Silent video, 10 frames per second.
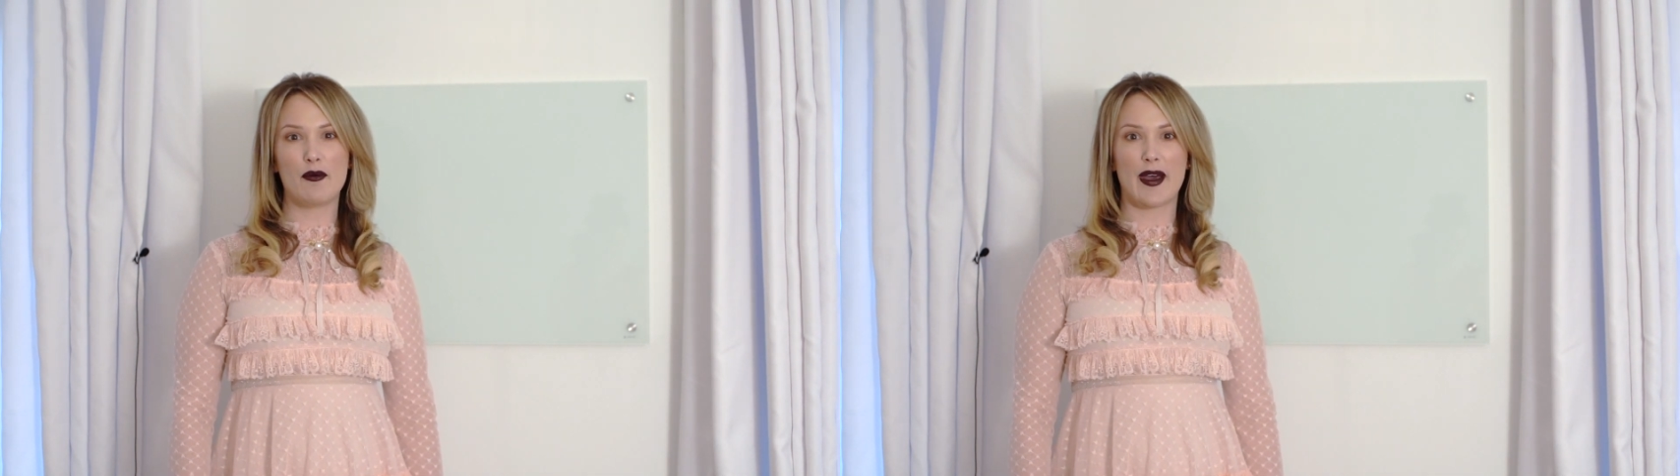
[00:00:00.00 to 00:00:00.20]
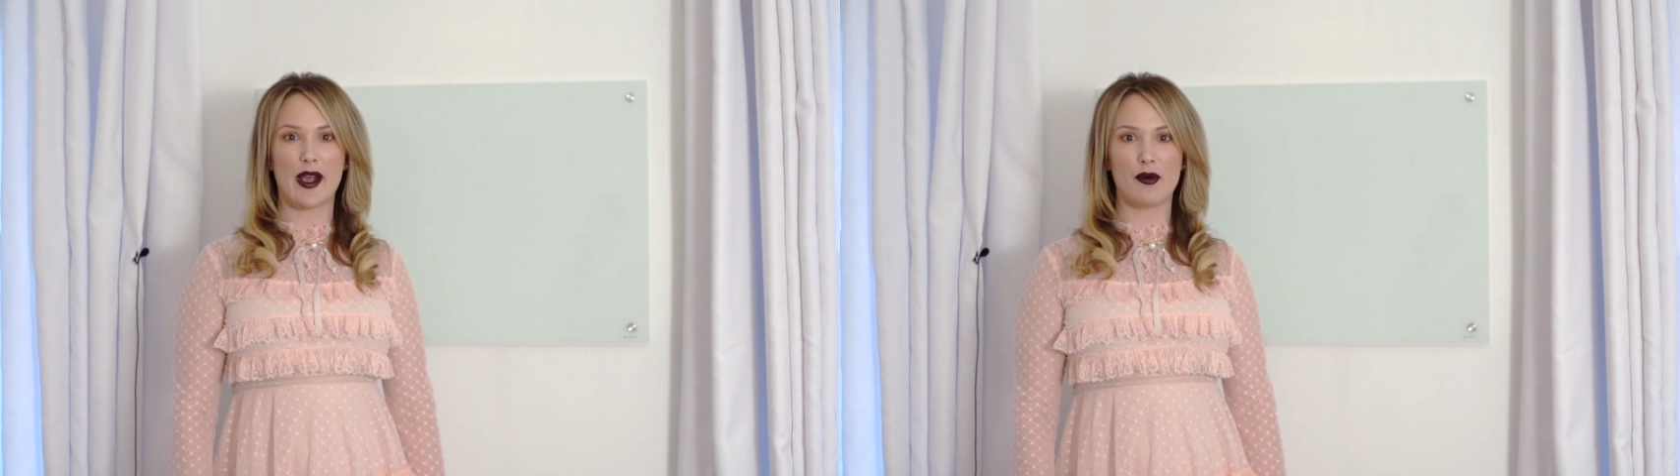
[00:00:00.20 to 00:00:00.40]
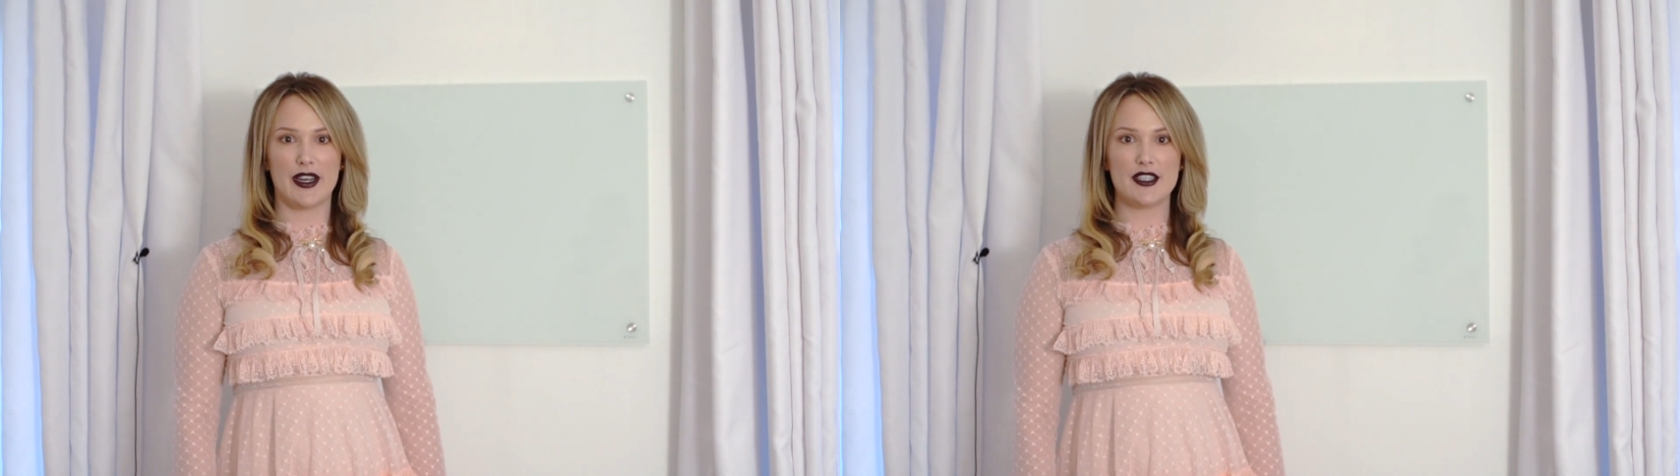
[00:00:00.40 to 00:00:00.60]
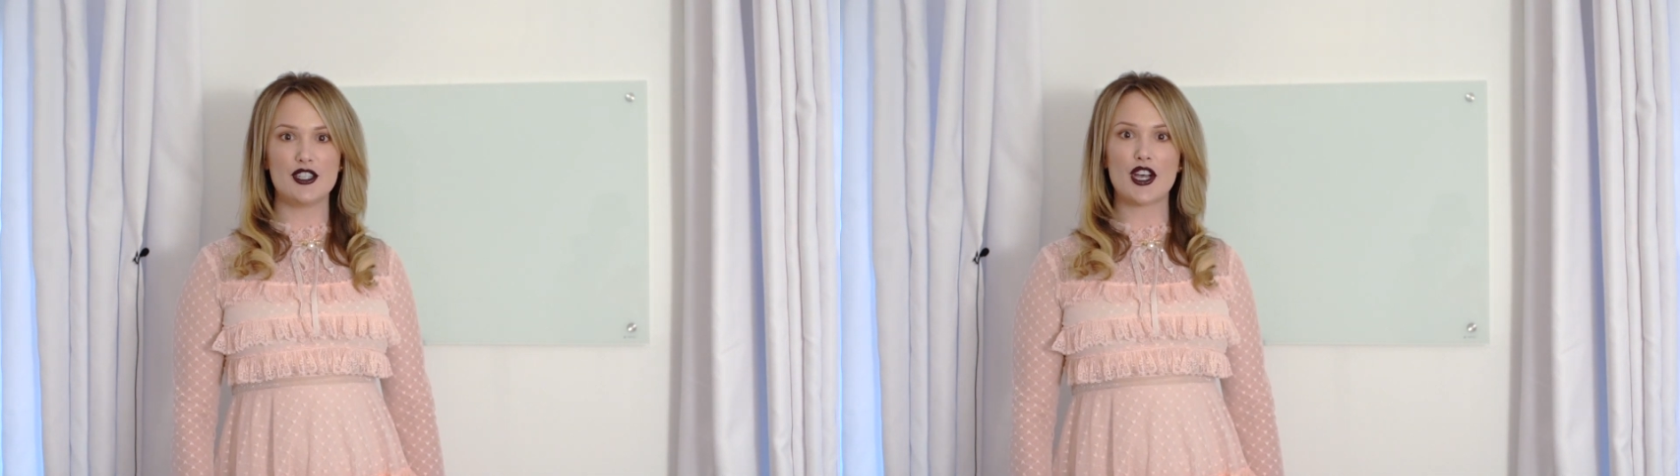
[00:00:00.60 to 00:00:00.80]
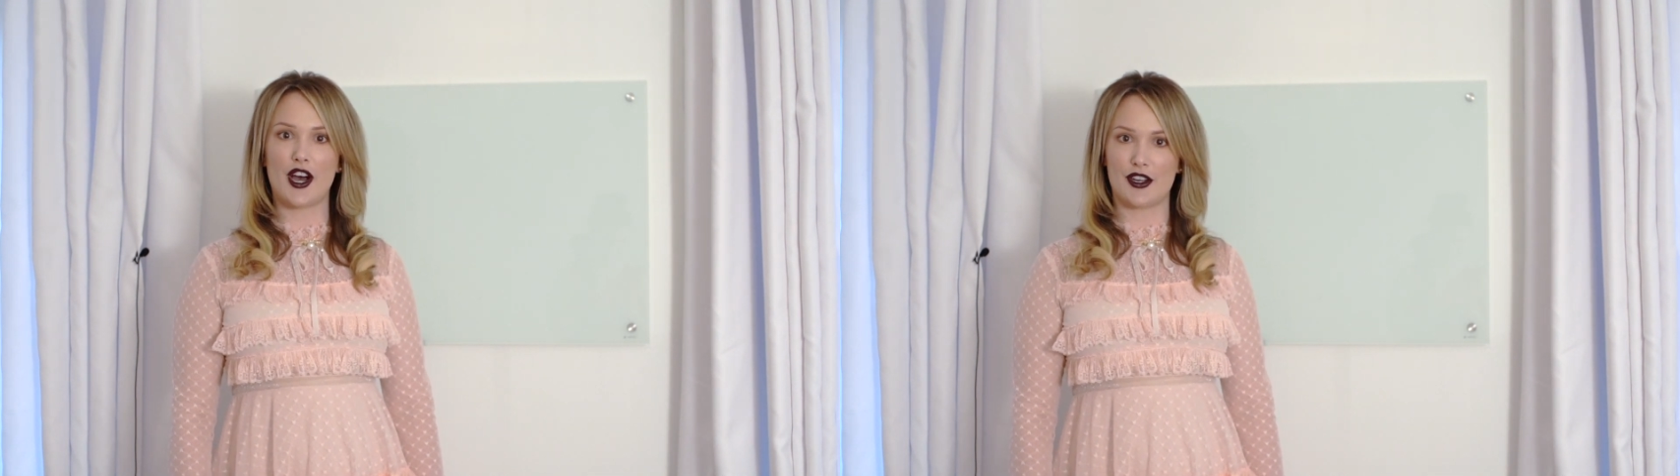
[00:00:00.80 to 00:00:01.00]
what I wanted to
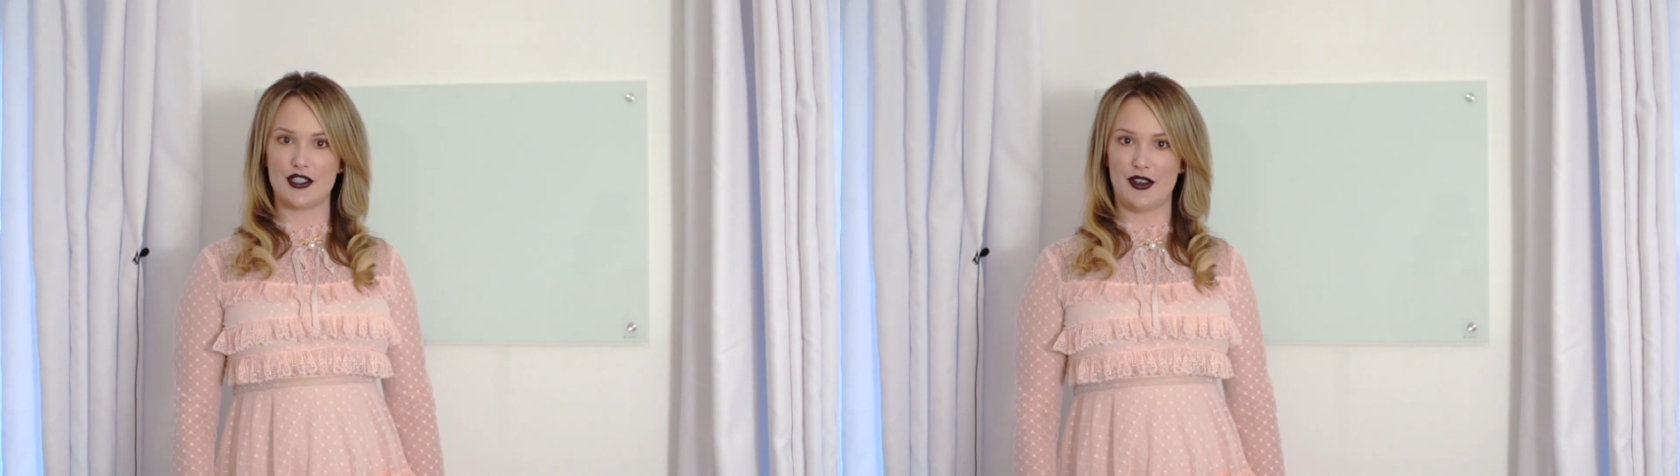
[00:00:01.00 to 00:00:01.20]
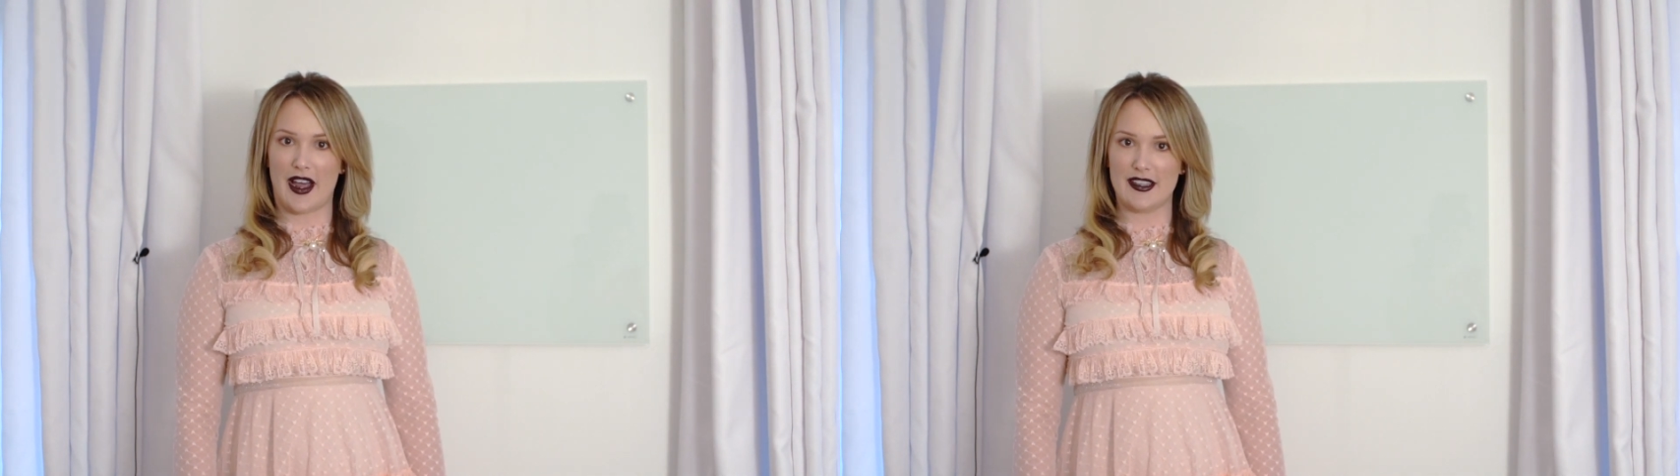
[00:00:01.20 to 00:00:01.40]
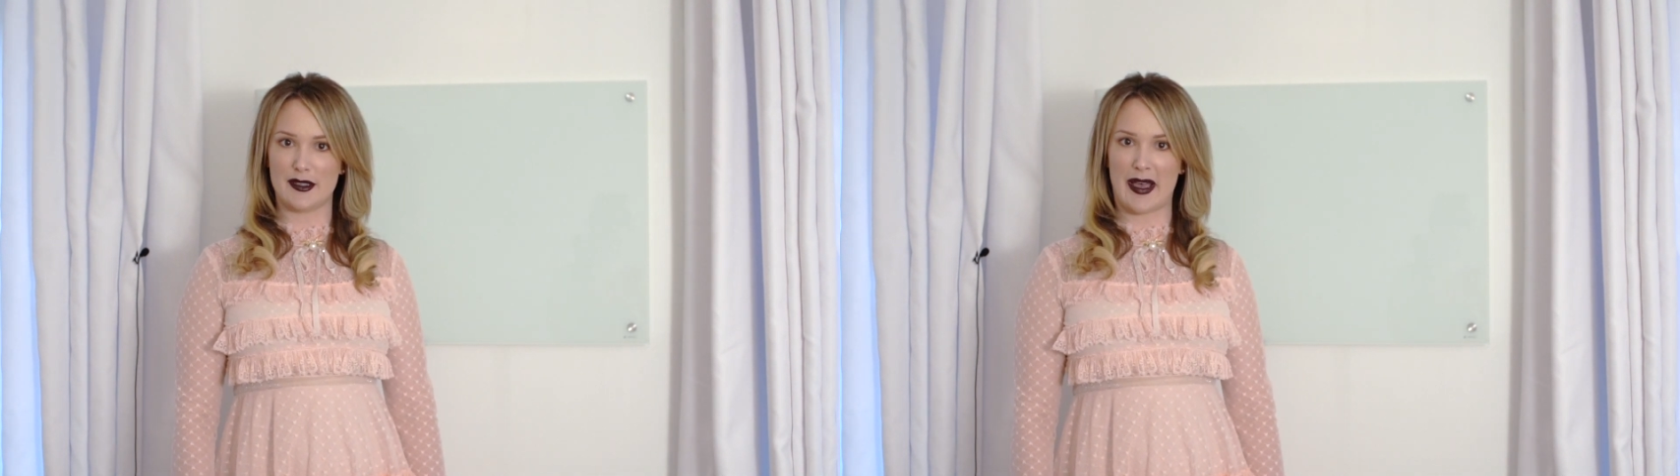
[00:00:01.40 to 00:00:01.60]
talk to you guys